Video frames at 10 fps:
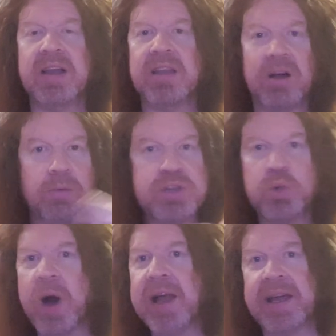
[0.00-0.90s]
The whole
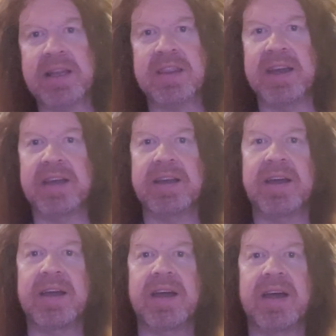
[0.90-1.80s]
Twilight thing,
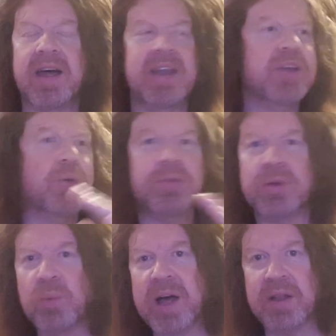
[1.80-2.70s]
and the
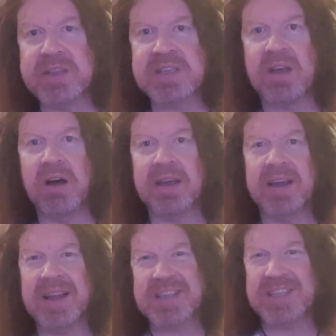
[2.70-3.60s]
Underworld saga had